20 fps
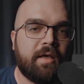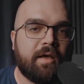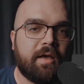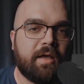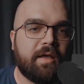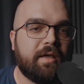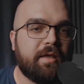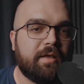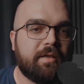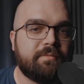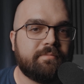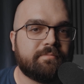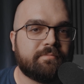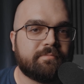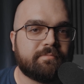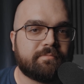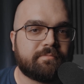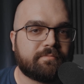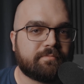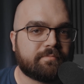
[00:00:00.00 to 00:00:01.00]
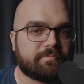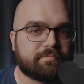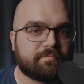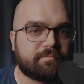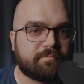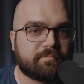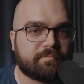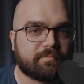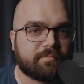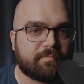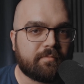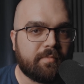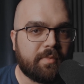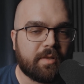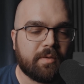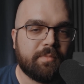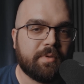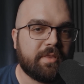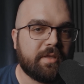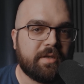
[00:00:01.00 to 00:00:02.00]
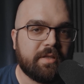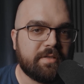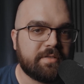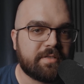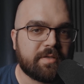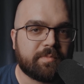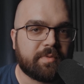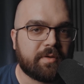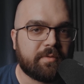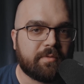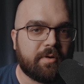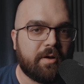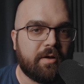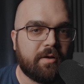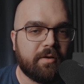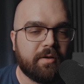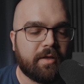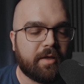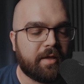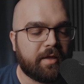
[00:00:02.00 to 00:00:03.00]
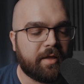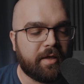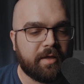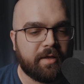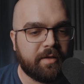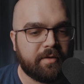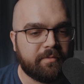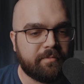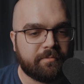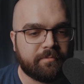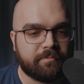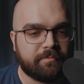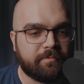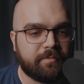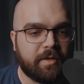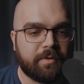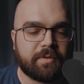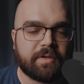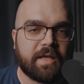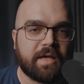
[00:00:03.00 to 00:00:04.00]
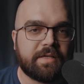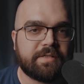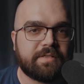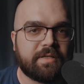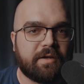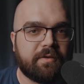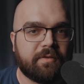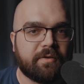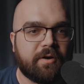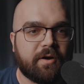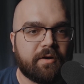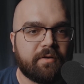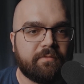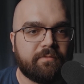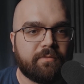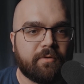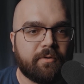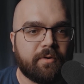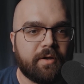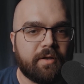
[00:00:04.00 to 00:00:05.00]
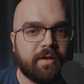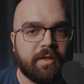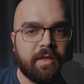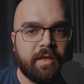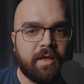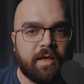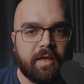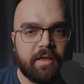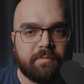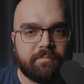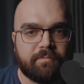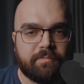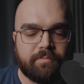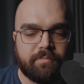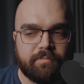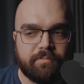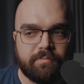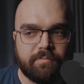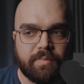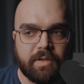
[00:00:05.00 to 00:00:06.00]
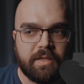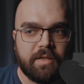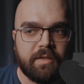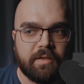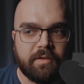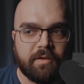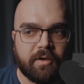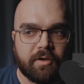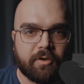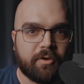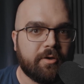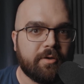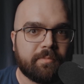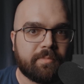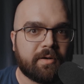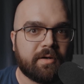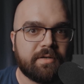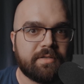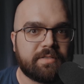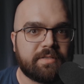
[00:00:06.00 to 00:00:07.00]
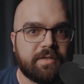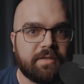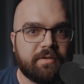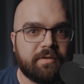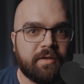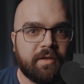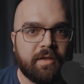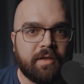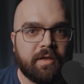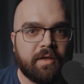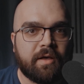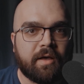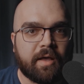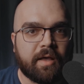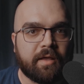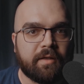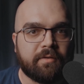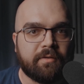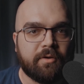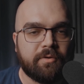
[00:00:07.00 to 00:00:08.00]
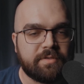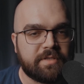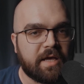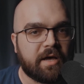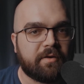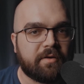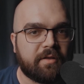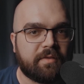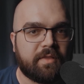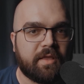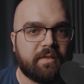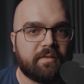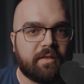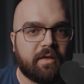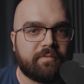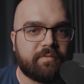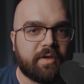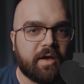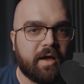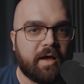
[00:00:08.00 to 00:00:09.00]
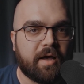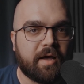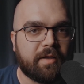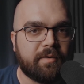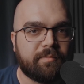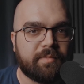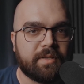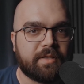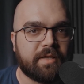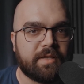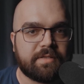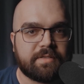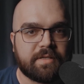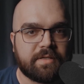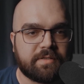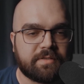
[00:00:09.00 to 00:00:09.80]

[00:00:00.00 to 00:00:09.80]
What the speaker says: But they did something wrong, and they were cast out of the garden for it. And being a good person, and no doubt did they love God, because